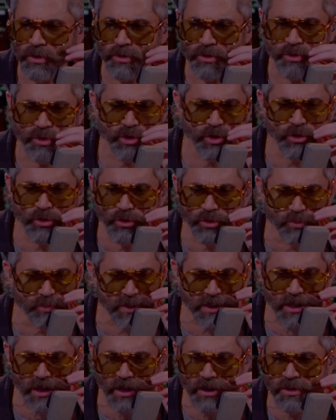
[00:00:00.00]

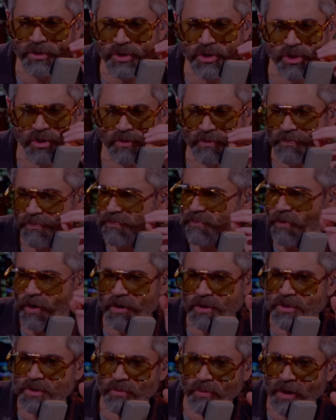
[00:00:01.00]
because you
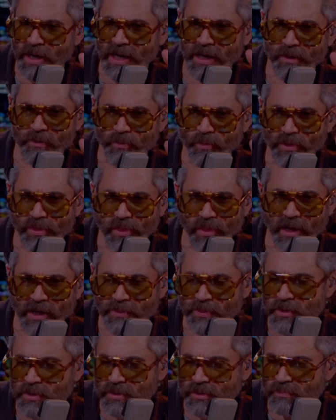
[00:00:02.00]
fucked around with
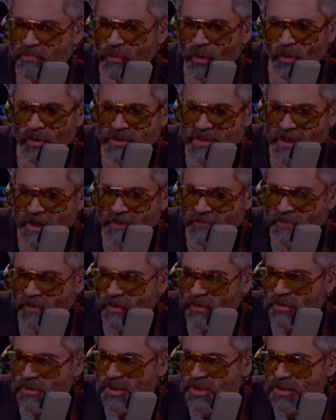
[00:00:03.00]
like the
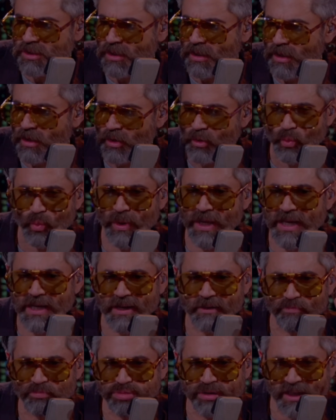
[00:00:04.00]
multiverse, we had
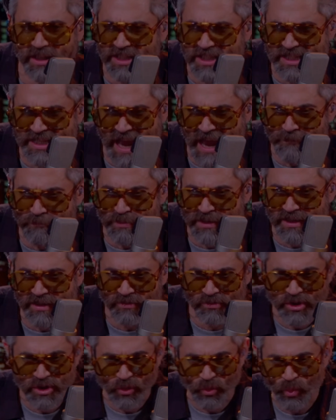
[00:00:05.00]
to put a stop to
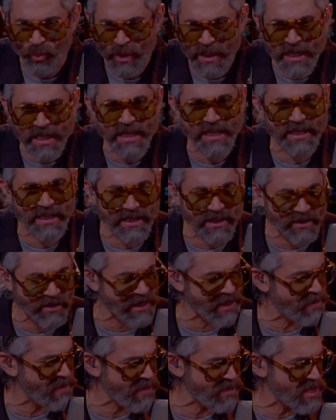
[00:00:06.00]
you. So we kill.
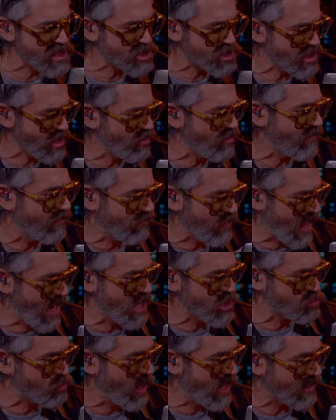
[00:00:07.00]
And then they show a
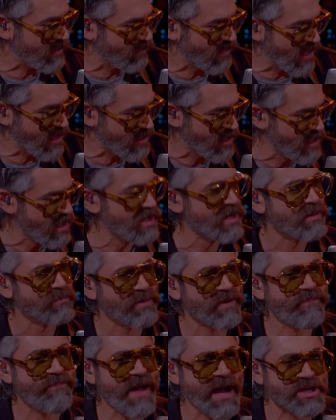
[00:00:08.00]
flashback of like
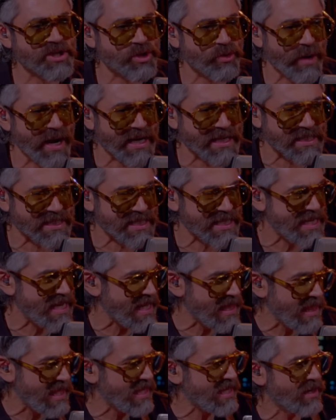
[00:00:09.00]
Professor X
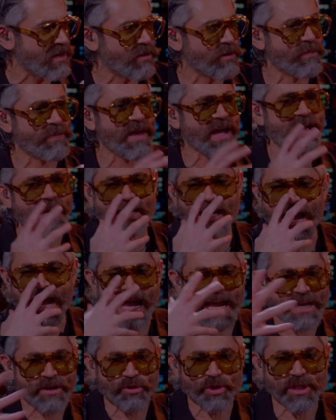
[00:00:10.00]
killing, or that
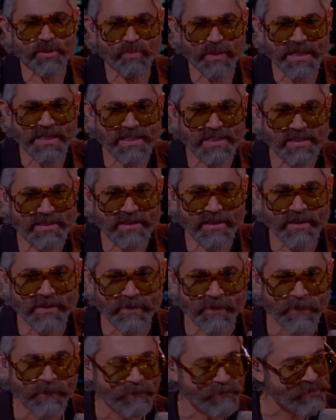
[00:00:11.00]
guy who spits,
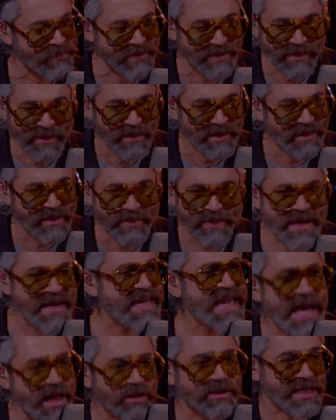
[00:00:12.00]
they
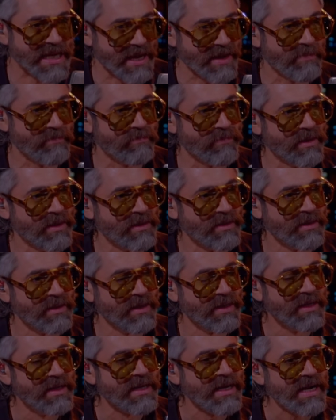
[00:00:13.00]
killed him.
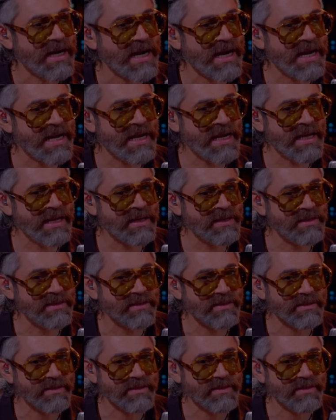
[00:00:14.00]
And,